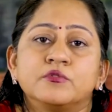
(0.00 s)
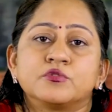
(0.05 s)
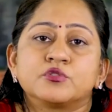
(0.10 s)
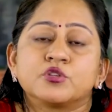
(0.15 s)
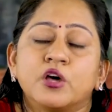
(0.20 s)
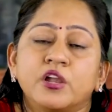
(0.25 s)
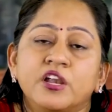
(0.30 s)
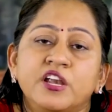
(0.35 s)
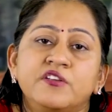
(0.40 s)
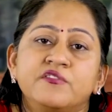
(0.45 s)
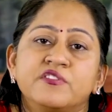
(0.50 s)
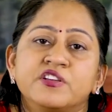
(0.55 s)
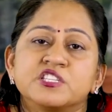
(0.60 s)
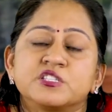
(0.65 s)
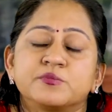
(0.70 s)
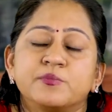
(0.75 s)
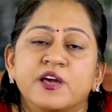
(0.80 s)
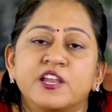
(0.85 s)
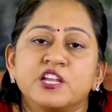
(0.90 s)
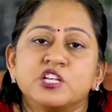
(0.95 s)
solid
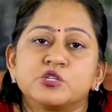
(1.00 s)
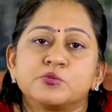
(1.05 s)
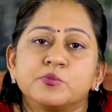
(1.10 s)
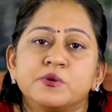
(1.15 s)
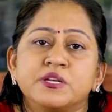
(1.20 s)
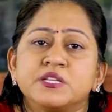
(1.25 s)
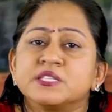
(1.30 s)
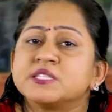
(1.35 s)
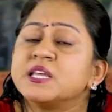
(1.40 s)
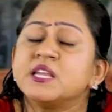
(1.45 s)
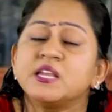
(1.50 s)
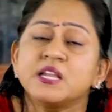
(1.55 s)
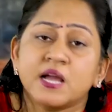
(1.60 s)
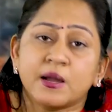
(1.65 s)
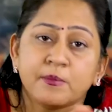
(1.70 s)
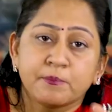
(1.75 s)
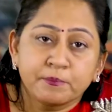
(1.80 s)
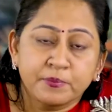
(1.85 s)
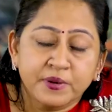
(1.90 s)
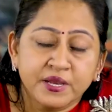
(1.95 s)
waste management is
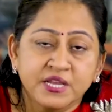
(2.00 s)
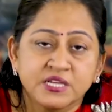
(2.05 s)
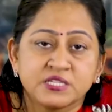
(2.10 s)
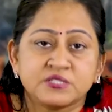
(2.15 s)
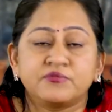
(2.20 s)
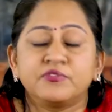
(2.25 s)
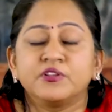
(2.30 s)
incomplete